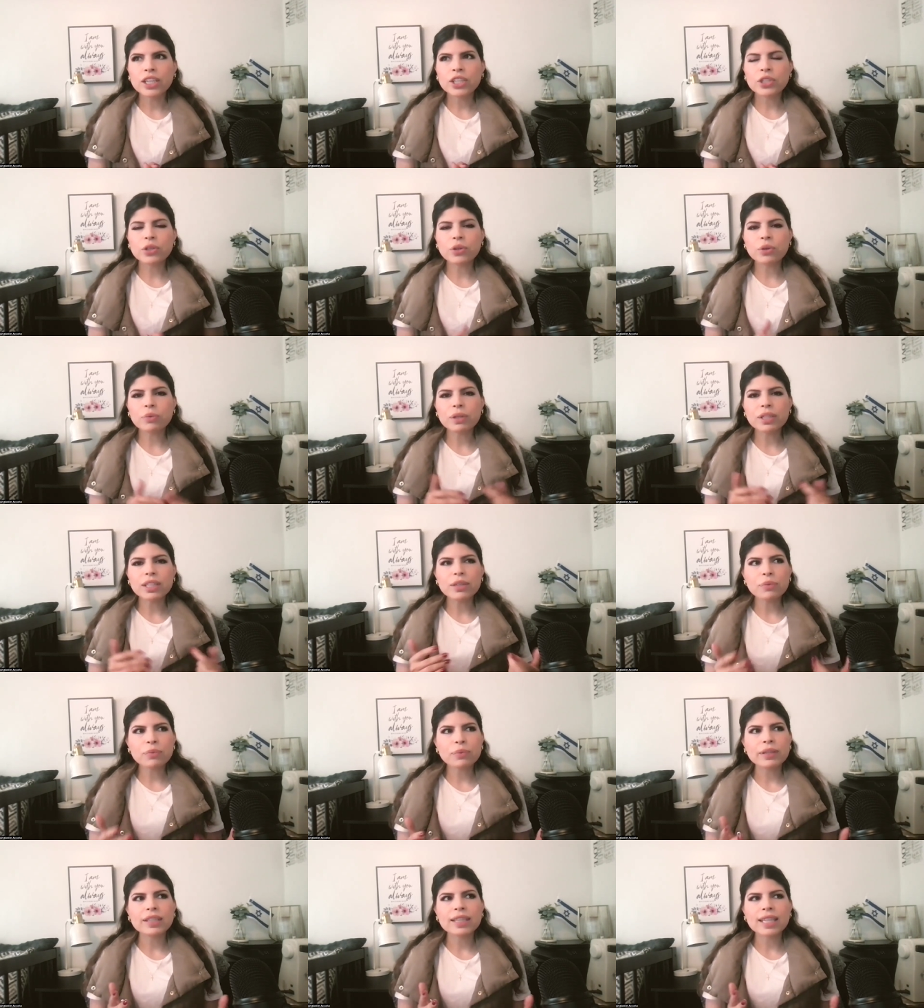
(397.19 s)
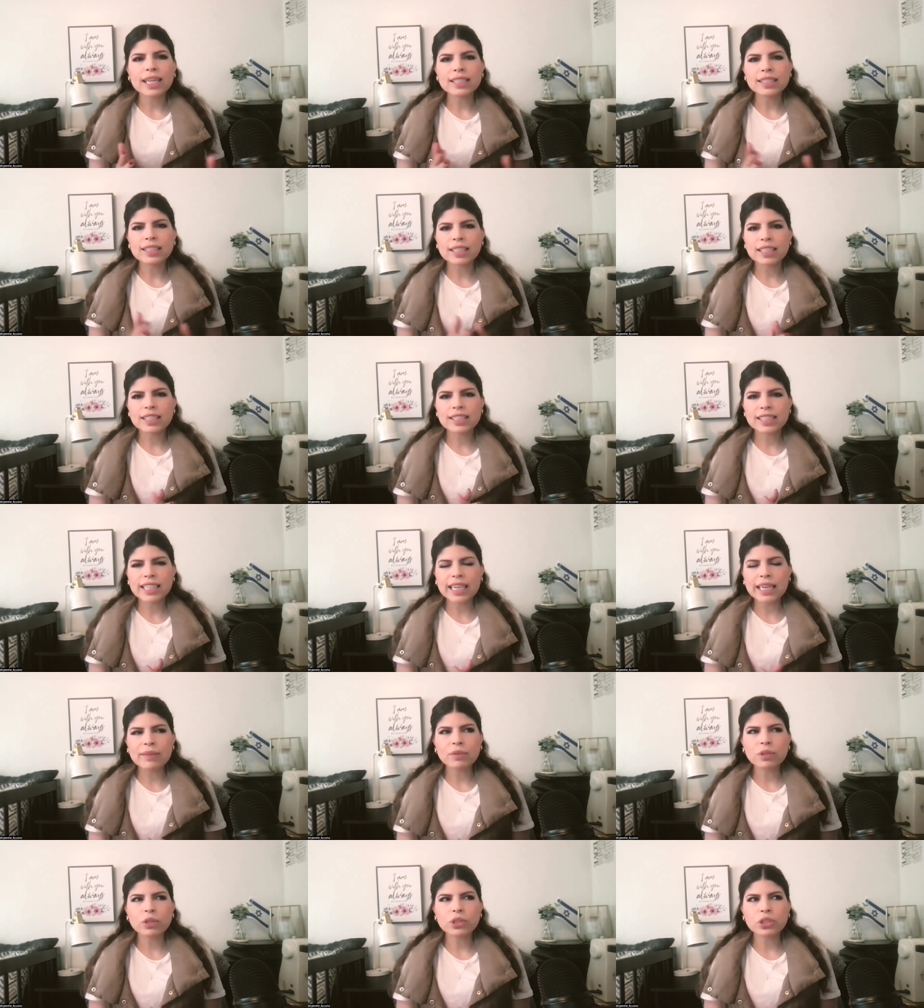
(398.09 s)
you don't really realize that it's
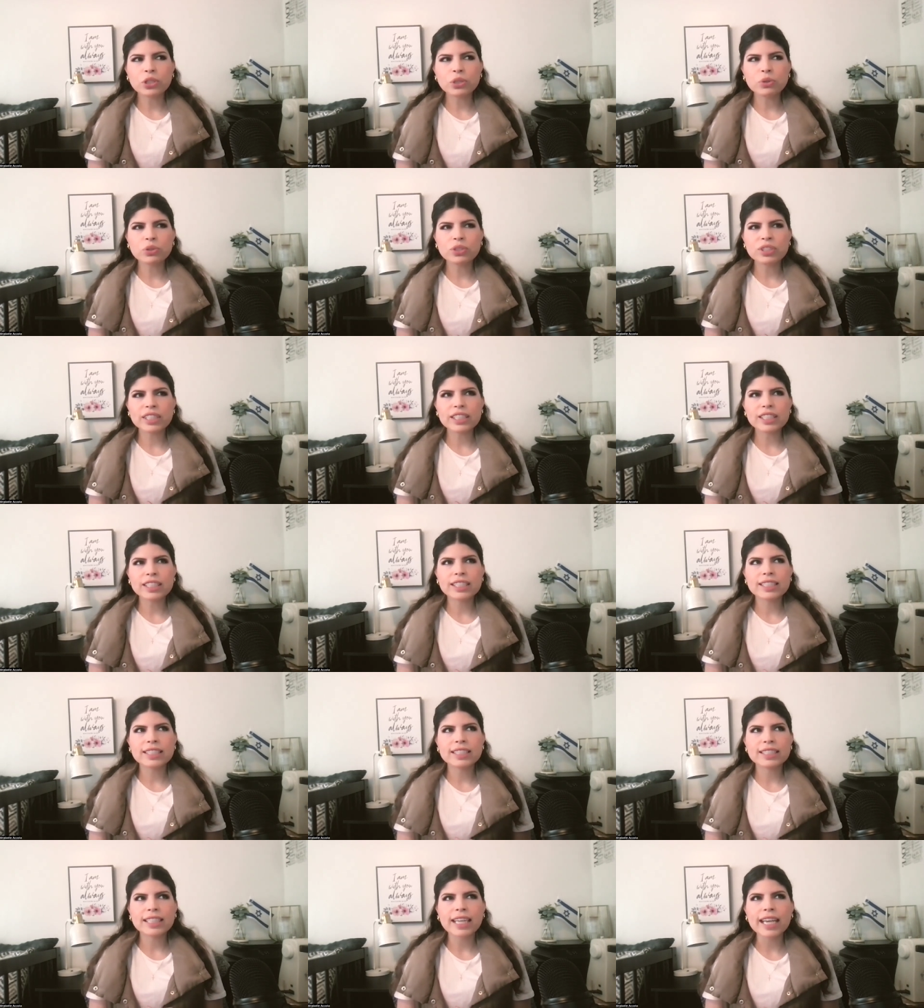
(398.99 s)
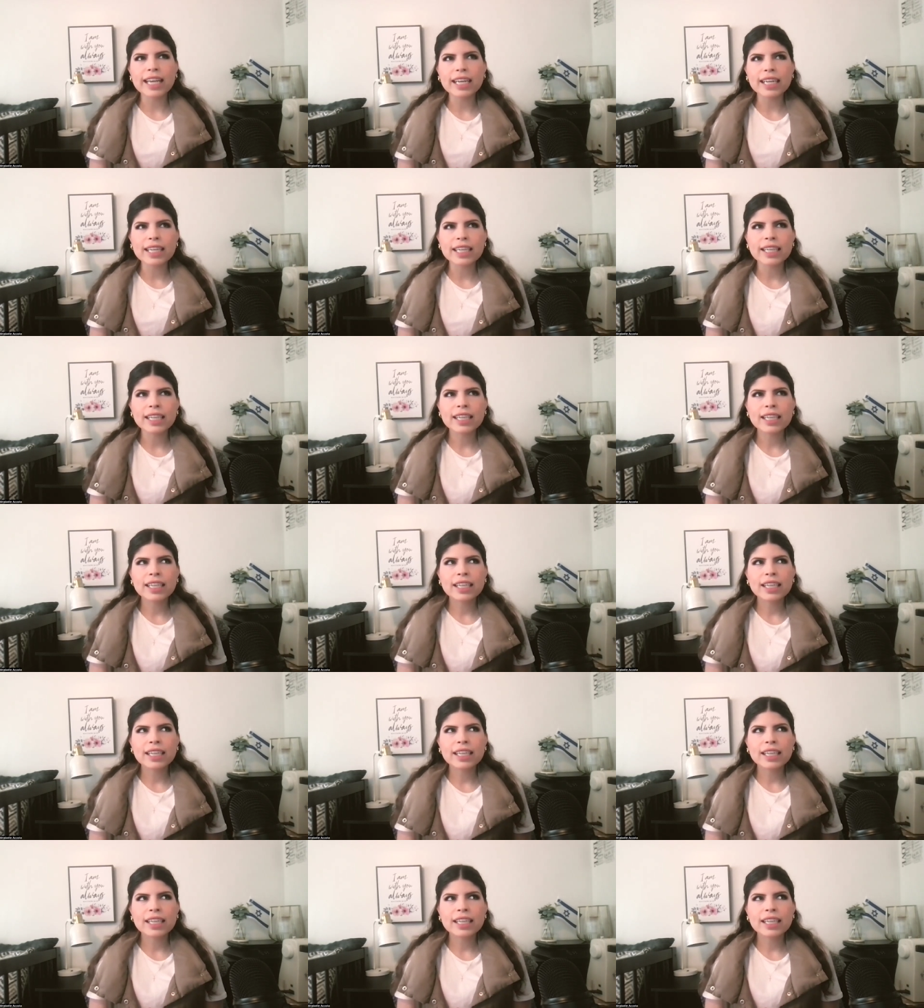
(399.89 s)
evil. You just think